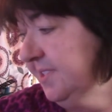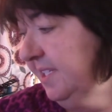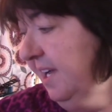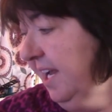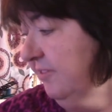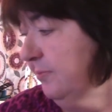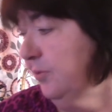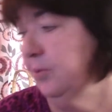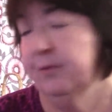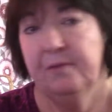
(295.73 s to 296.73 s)
See, I have
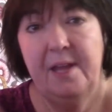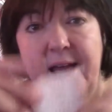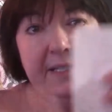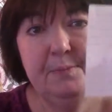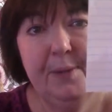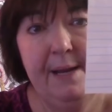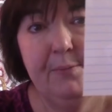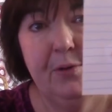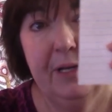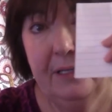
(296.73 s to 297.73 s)
proof, lined
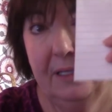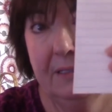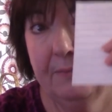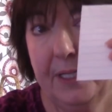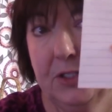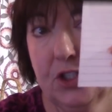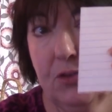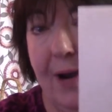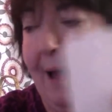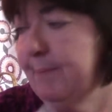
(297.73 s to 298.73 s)
paper in my
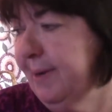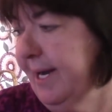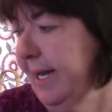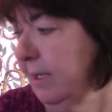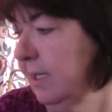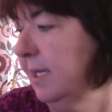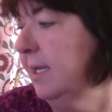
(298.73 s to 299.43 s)
scrap pile.